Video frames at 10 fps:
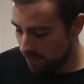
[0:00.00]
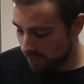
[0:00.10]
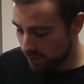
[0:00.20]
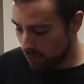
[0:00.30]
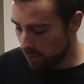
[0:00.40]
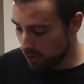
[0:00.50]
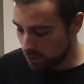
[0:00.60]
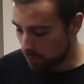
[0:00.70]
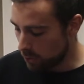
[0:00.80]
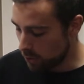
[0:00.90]
You'll be looked
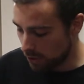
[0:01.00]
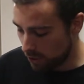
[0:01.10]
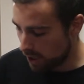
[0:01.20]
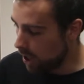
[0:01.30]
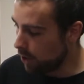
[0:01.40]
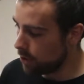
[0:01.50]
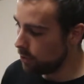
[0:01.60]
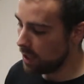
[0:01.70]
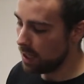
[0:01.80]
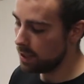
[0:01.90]
at the board and think, oh, you
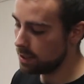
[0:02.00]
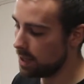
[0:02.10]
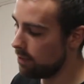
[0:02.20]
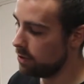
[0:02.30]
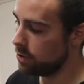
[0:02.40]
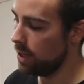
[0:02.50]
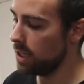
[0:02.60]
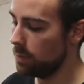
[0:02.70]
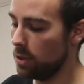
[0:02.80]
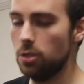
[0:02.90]
needed 7 tricks
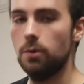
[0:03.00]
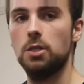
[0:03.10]
because you had